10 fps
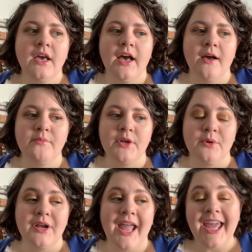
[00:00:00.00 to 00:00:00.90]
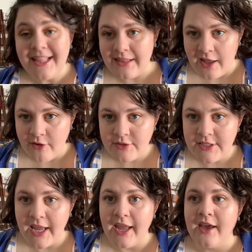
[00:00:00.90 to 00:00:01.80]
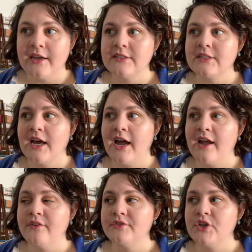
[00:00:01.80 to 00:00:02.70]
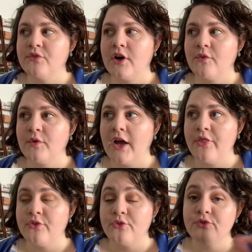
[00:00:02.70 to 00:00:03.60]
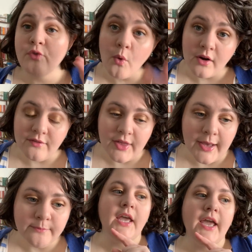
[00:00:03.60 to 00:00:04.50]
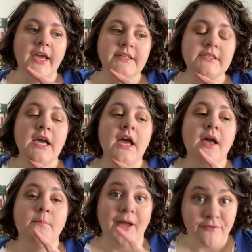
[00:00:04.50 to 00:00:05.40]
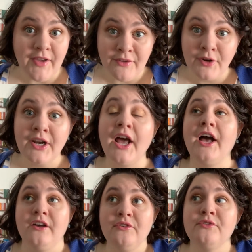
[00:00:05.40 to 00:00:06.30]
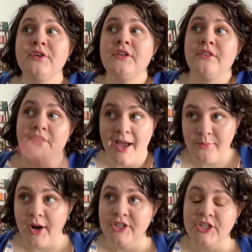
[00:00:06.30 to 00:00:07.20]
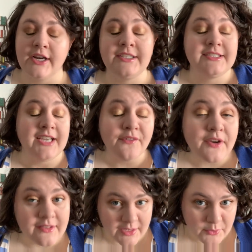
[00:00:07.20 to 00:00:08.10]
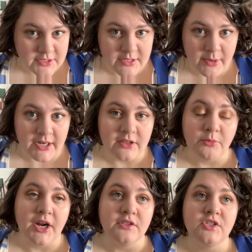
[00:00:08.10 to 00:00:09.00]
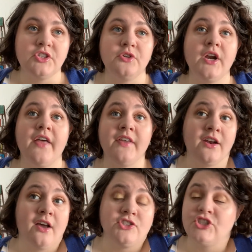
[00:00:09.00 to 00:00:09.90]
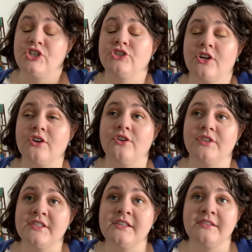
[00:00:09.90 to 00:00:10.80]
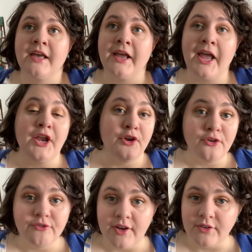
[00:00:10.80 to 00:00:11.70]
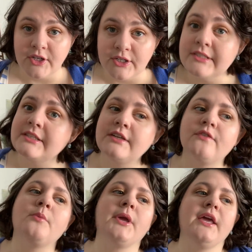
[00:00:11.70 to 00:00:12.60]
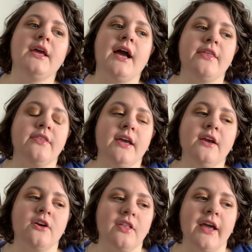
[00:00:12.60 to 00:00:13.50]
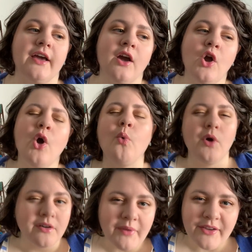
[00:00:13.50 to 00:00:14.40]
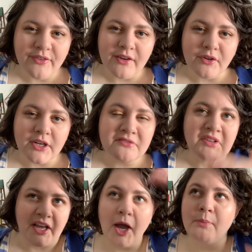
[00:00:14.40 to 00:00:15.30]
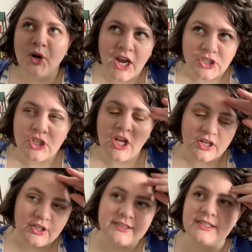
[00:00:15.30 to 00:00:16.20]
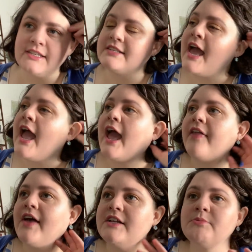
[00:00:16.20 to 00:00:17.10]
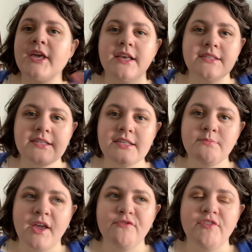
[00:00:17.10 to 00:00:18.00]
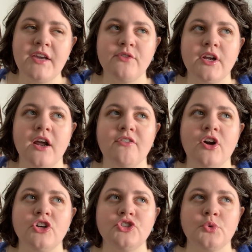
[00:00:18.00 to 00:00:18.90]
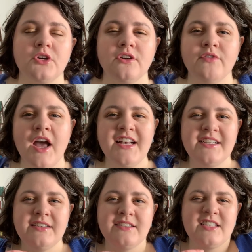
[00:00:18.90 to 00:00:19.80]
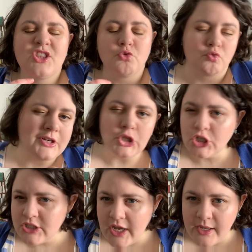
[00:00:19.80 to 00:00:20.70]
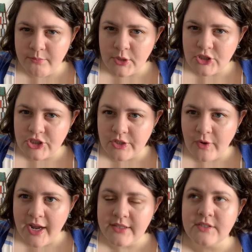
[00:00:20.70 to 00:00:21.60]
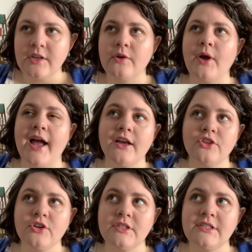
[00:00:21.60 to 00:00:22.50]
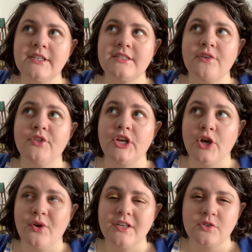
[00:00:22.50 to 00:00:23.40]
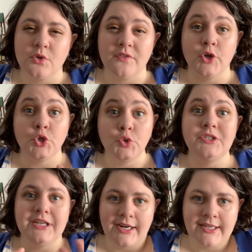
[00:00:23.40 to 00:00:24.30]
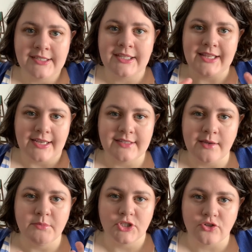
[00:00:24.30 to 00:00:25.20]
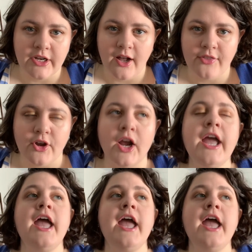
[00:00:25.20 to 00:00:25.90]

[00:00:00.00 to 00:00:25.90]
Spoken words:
There were 8 left, and I have so far gotten through 4 of them. And my favorite of that project definitely was The Man in the Brown Suit. And then just in general, this is like a new favorite Christie for me, I think, or like one of my favorite, like upper echelon Christies. And that is because this is my favorite of her sort of thriller type books she writes. So Agatha Christie is definitely known as sort of a whodunit classic mystery author.